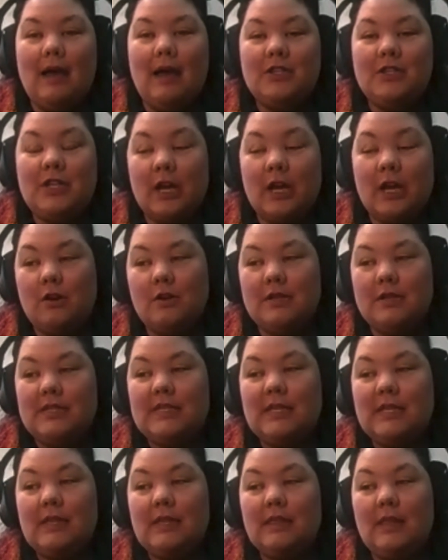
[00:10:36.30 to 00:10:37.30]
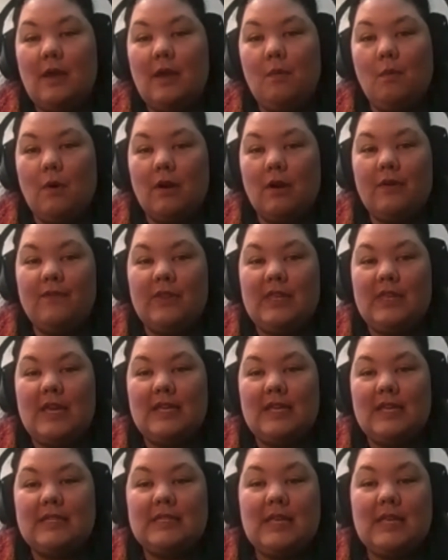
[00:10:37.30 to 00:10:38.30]
checkers that work for
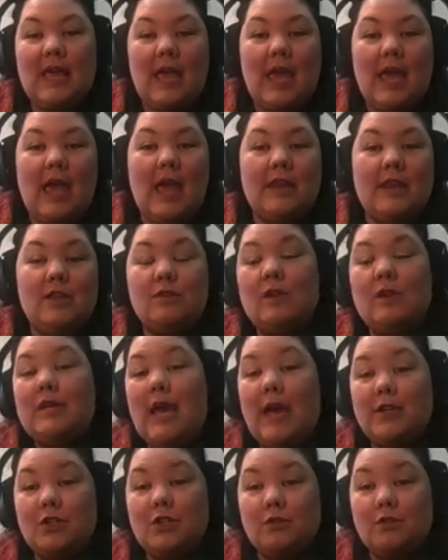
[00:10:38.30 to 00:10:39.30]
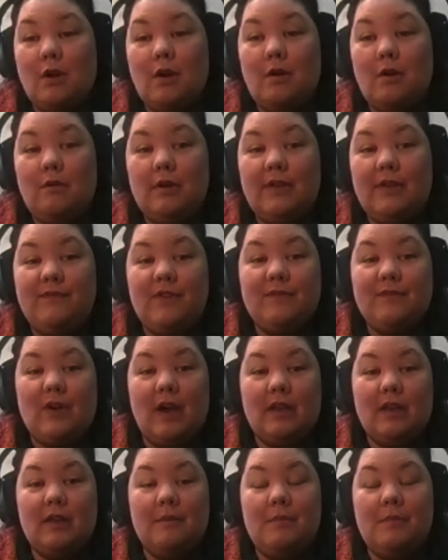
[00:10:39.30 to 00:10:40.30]
this, and you can add your own if you've
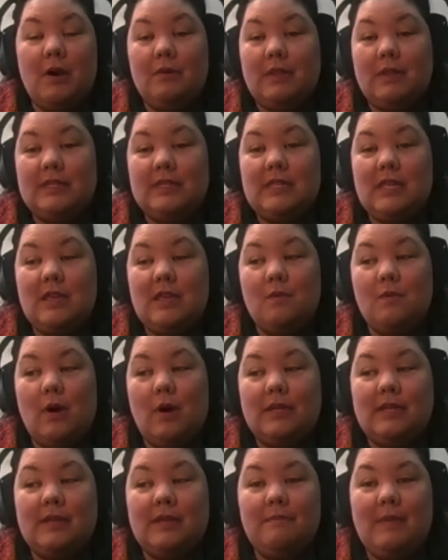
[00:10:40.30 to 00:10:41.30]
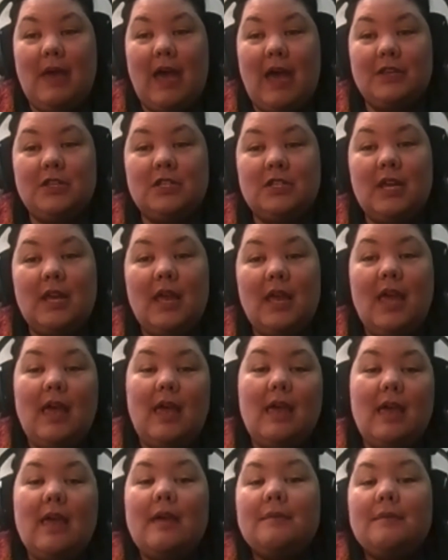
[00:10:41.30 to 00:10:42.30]
got components that you want to match.
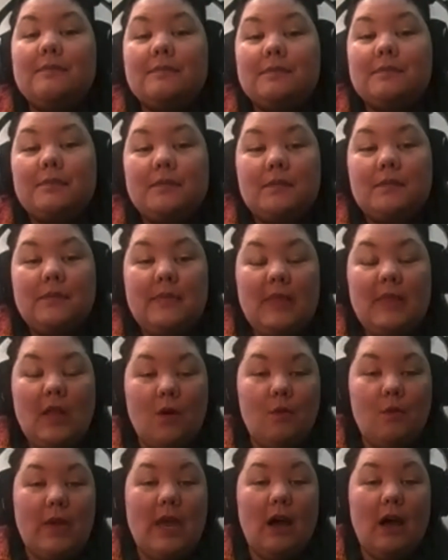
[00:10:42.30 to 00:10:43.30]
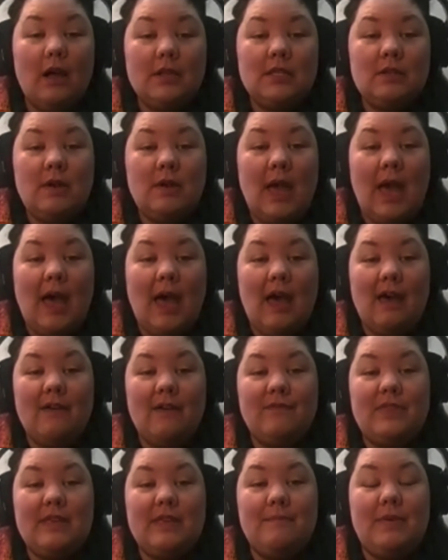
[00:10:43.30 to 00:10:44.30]
We also
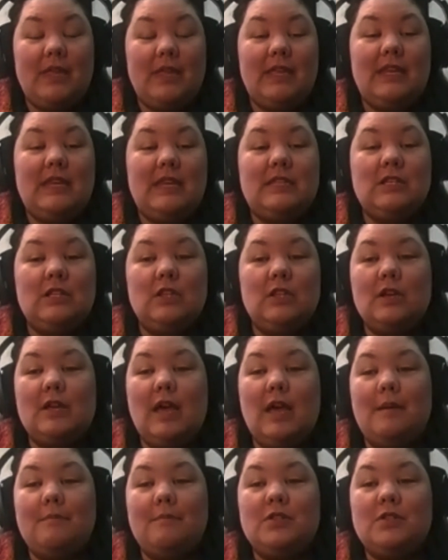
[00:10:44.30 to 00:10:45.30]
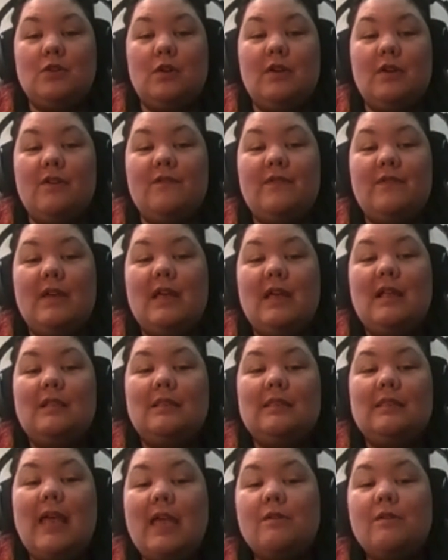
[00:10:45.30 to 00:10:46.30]
have the ability to look up sort of
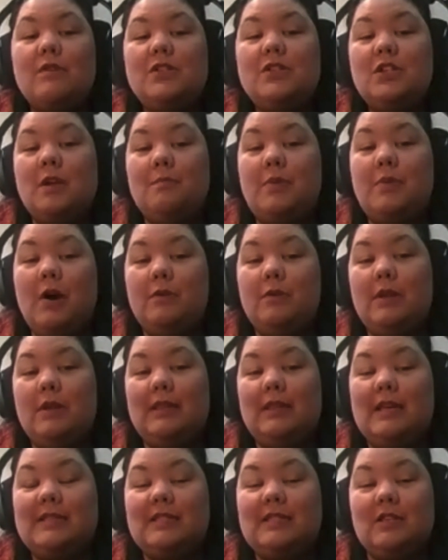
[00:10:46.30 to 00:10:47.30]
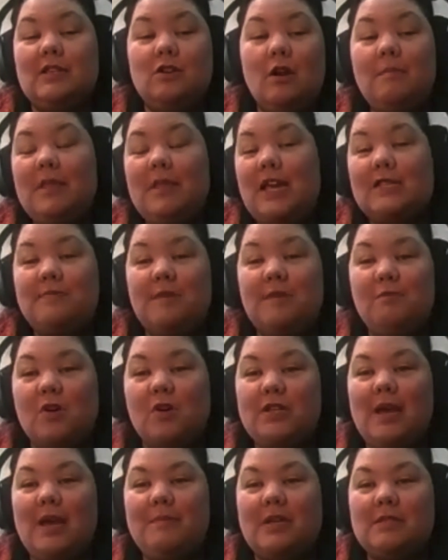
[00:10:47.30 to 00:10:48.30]
language component lists. And normally I spend
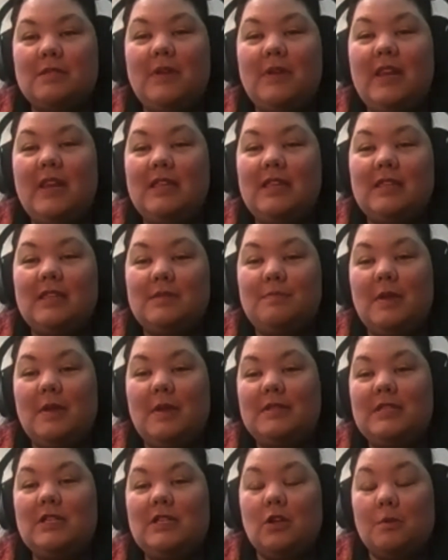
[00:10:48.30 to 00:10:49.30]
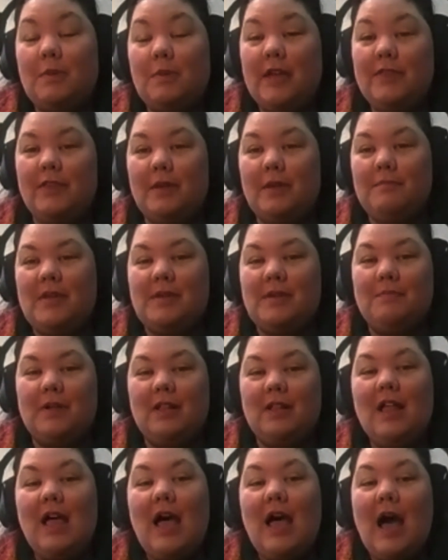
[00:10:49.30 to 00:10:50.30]
more time explaining this, but since you're Python
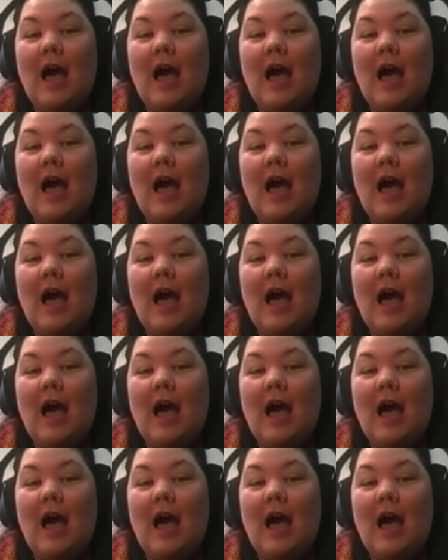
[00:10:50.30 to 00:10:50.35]
people,